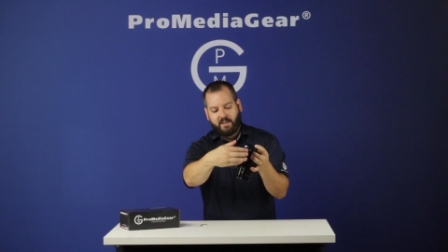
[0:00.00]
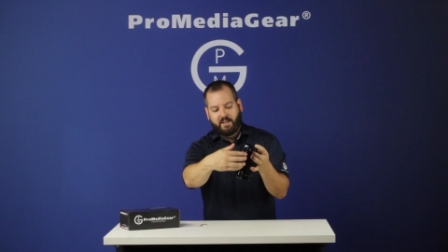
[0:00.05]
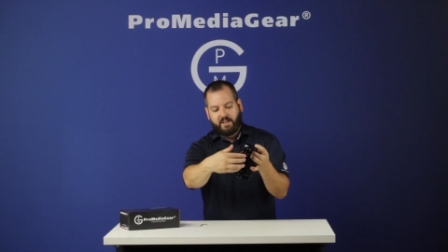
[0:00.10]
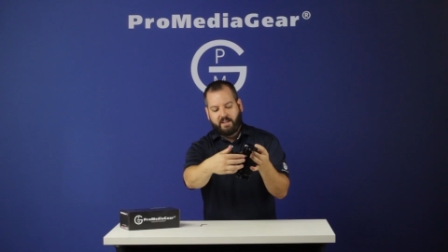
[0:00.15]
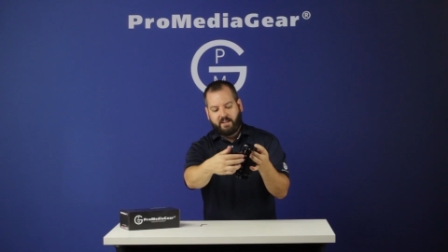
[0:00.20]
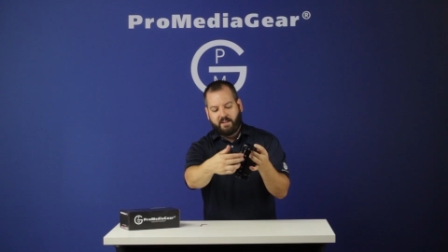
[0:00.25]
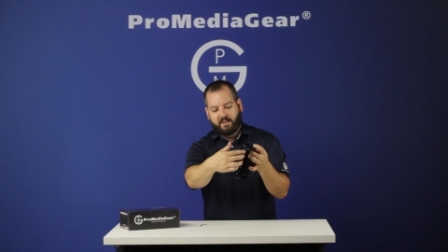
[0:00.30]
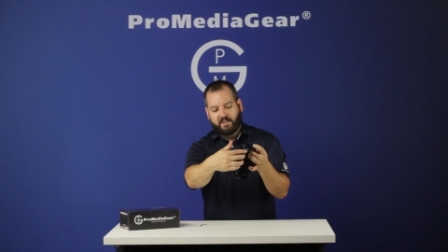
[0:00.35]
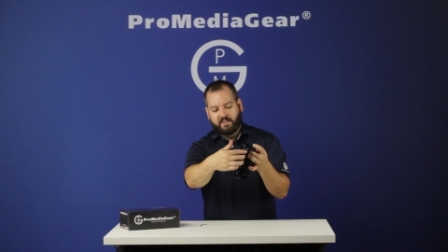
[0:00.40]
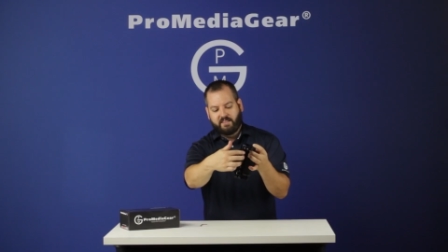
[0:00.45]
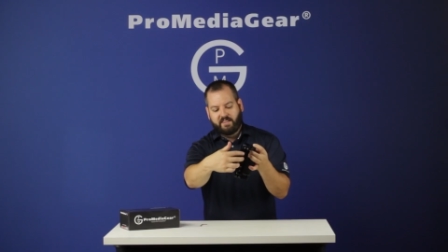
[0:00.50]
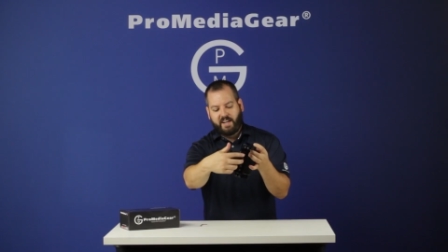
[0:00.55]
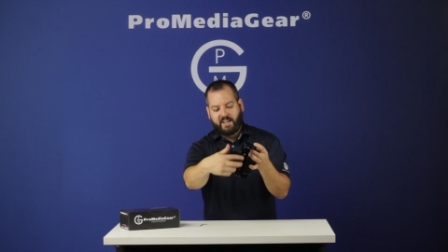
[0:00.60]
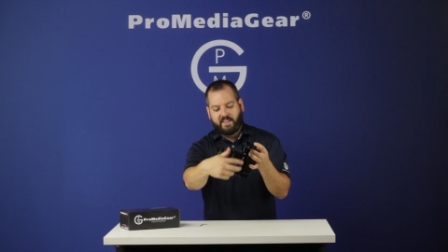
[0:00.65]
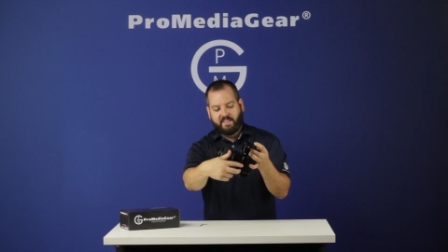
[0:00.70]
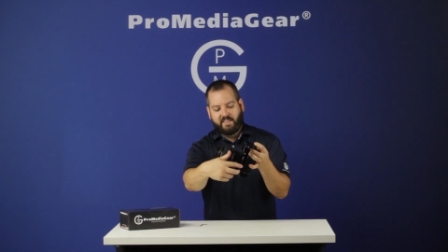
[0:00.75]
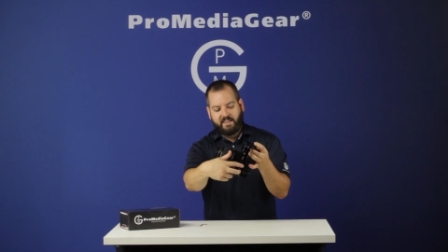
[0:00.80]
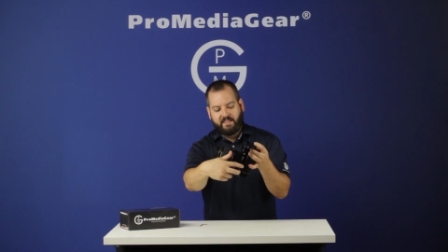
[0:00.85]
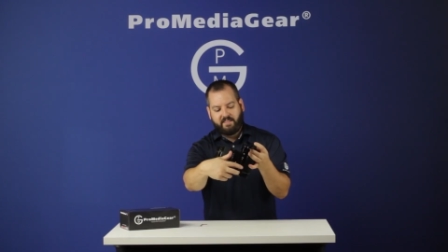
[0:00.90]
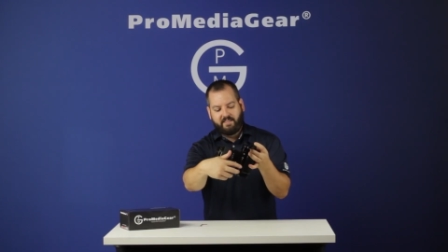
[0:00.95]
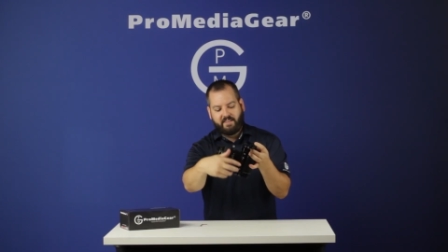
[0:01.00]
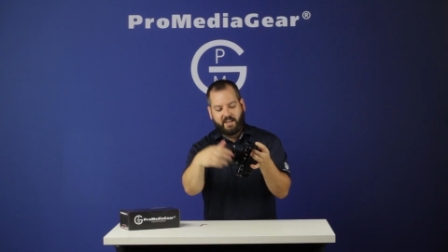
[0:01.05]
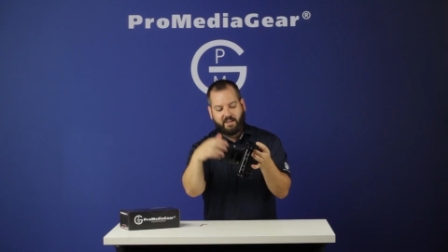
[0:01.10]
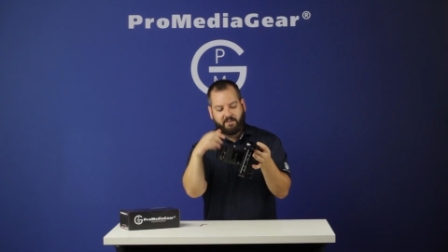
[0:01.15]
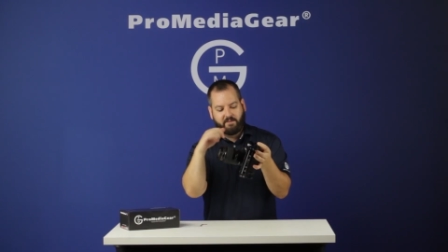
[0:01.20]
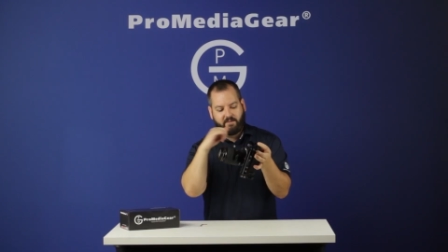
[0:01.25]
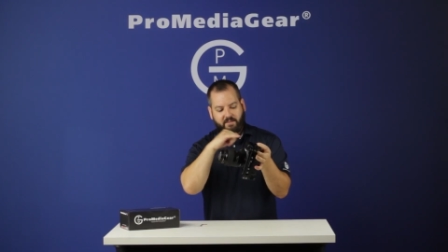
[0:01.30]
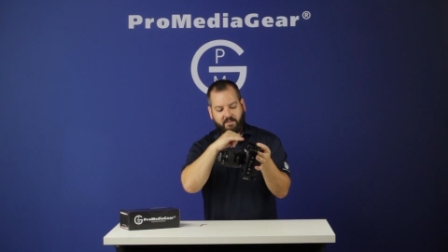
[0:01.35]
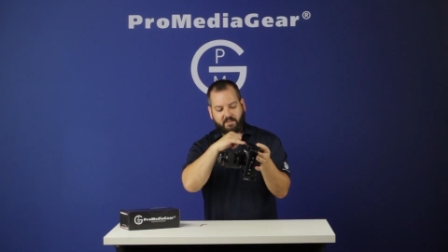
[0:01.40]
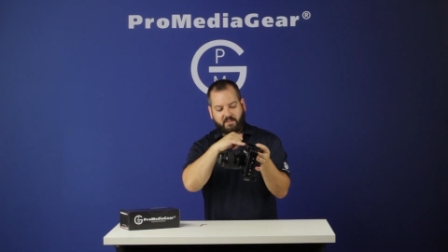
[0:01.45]
You're going to tighten these
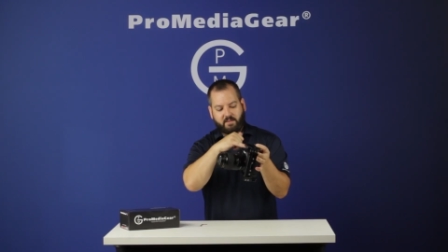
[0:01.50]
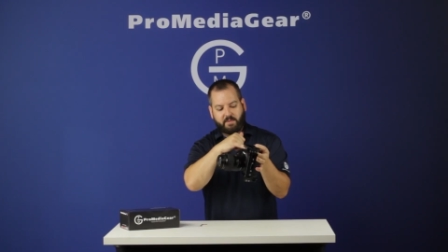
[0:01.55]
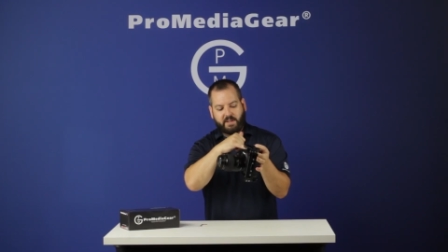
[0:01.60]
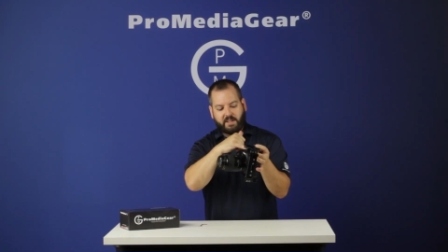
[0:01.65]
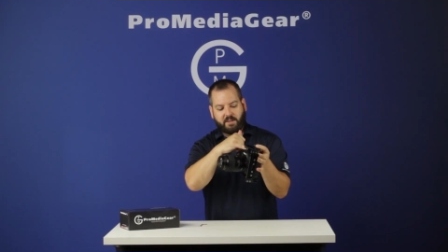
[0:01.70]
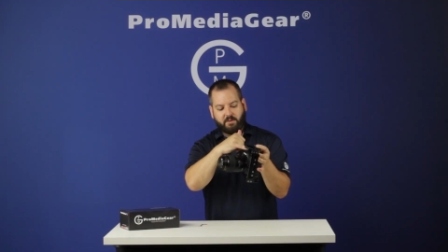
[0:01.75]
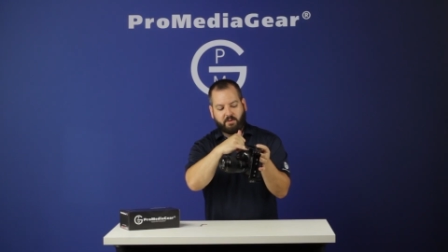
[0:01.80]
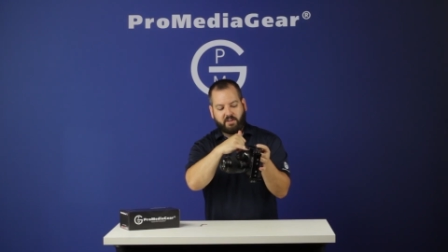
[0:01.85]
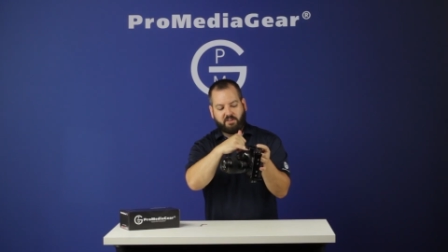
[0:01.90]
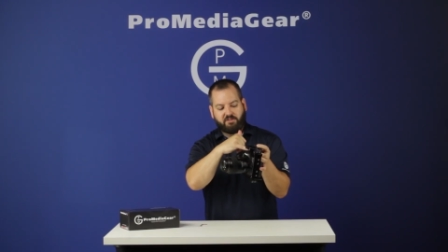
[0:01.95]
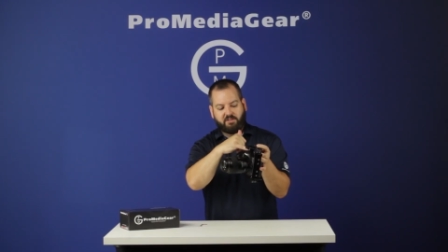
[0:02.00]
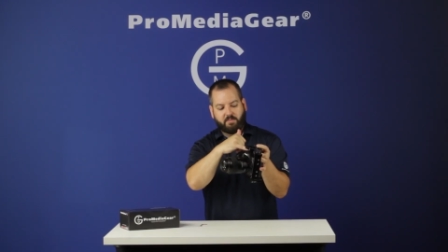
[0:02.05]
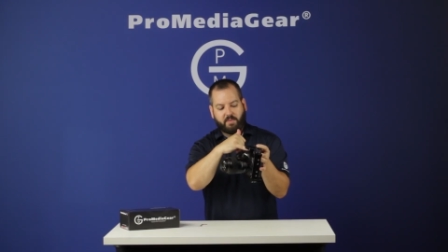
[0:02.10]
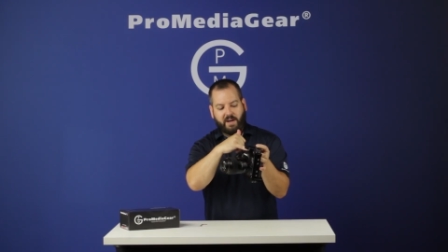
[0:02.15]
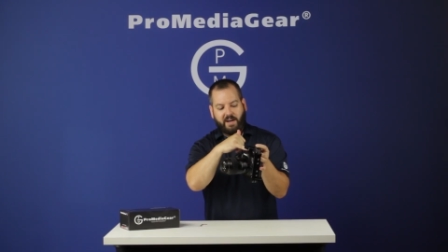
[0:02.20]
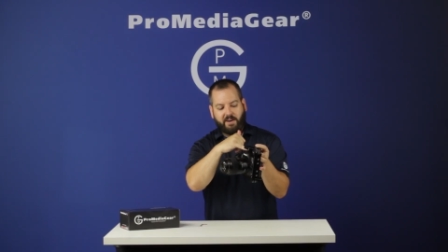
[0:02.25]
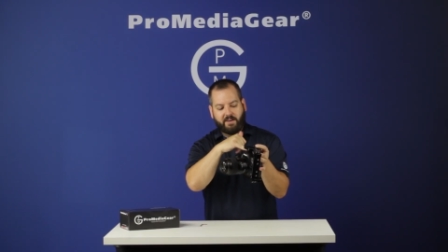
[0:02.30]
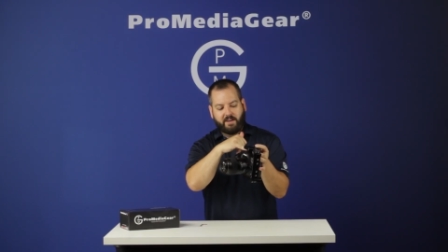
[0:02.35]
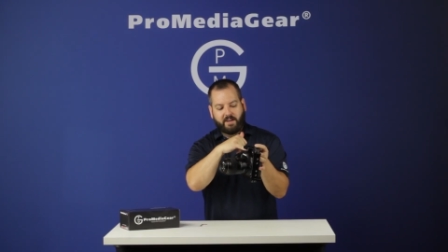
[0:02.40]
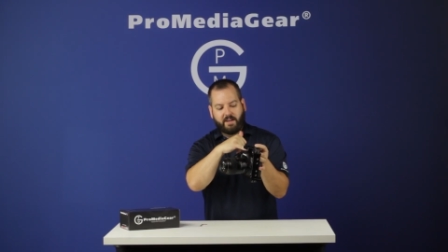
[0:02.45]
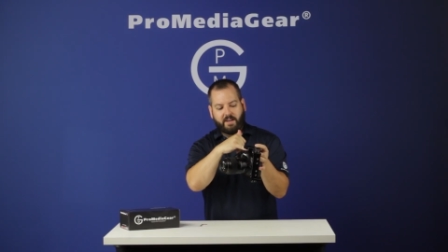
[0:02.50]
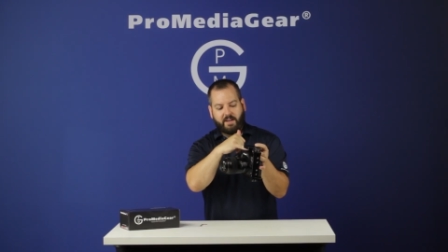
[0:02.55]
down to make a rigid mount,